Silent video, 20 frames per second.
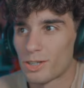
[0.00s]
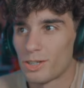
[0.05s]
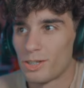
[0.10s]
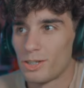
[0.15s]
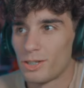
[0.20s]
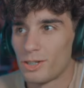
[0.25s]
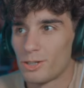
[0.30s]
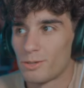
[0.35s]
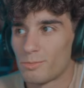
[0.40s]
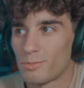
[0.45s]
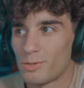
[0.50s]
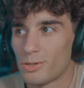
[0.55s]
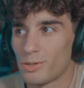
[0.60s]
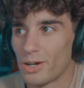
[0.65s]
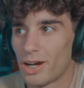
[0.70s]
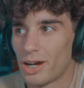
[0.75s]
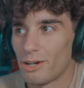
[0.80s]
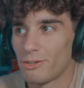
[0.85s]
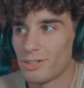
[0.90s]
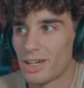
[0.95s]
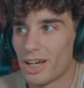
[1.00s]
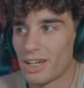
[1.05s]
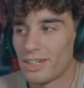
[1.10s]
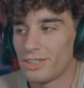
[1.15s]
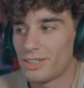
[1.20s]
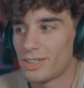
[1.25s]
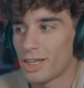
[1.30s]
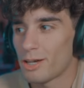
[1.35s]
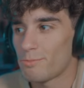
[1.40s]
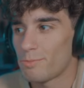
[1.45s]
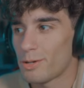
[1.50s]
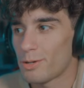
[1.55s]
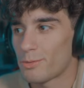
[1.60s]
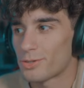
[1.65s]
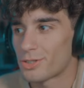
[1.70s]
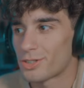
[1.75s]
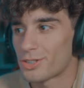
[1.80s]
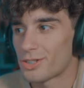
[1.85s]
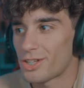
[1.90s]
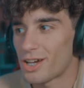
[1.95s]
Bro, I, I, that bear was
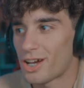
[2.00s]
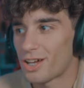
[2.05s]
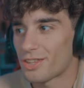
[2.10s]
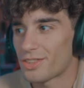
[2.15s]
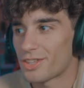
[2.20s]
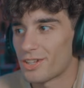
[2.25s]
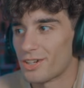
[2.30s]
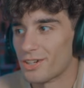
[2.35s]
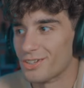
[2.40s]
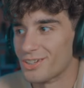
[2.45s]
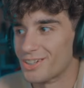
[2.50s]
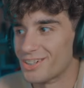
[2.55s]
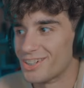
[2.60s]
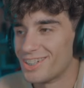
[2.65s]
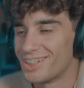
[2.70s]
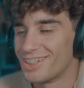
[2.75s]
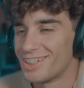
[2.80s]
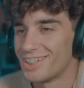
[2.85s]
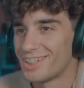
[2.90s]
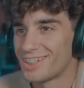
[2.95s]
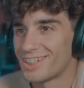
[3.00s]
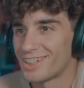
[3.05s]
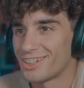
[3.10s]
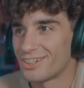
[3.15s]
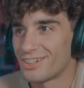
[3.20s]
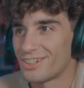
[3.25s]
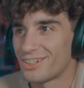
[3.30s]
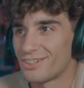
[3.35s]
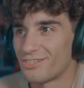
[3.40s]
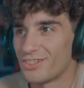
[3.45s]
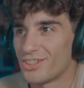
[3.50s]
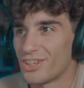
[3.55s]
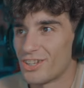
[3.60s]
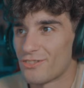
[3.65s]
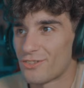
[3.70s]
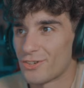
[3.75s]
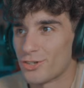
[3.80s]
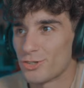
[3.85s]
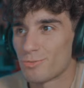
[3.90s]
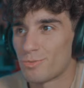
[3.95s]
not there when they first
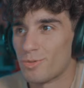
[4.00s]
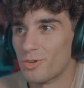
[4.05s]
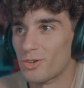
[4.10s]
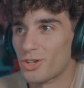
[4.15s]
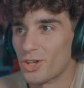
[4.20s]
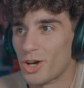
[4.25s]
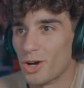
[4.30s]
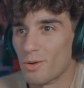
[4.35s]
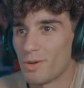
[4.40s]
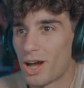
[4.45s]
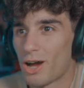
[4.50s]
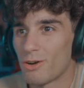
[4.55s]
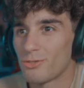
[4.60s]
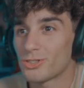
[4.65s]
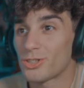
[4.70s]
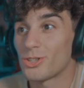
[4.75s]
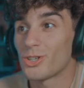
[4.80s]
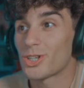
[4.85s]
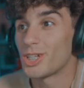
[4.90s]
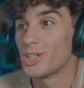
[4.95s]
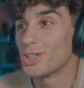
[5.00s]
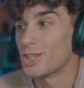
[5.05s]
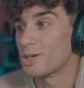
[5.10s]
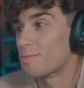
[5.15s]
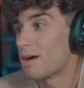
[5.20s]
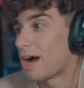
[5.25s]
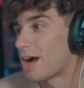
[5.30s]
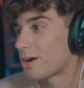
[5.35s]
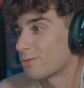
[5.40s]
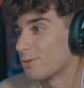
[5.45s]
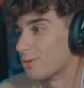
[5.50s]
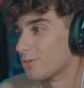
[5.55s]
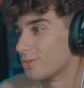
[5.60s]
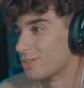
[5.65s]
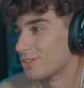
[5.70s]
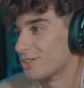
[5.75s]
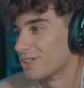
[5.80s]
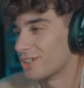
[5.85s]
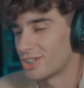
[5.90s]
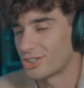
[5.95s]
pulled off. I was looking in the background to like
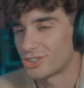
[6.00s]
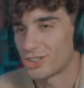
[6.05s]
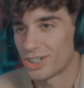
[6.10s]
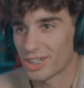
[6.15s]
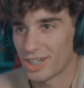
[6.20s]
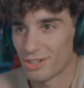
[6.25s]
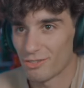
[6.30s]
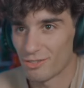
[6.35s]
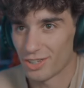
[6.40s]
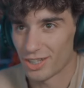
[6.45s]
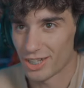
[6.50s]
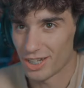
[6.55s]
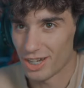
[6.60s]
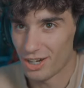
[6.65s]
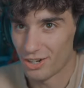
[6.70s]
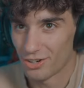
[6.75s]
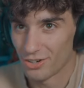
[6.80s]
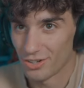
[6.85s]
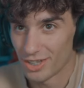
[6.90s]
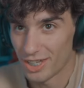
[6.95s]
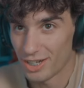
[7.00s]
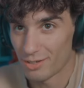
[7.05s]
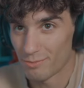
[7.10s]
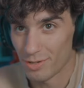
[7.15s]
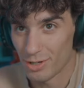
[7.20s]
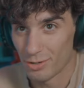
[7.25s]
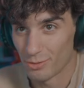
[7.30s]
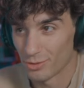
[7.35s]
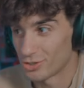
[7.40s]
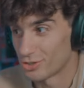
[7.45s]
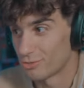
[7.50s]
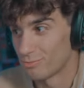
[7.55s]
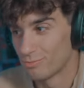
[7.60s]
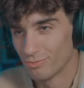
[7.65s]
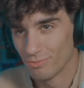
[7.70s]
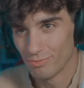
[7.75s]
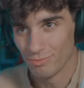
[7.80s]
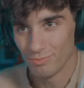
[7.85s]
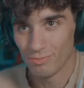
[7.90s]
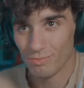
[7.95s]
check everything out, and that bear was
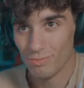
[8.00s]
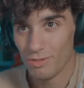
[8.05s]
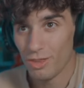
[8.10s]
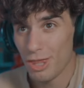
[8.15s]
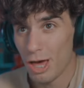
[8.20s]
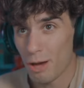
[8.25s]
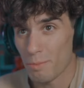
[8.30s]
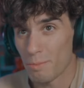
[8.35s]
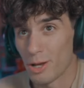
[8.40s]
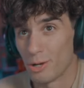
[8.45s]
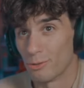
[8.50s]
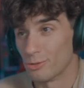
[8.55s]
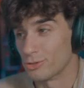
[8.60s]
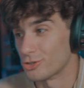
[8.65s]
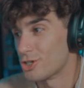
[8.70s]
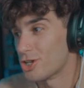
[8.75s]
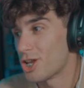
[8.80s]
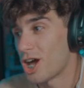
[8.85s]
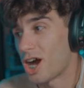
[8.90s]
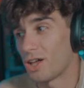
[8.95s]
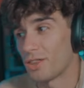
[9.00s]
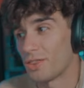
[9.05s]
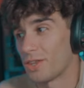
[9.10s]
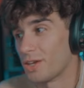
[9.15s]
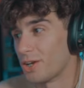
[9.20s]
that bear was not there.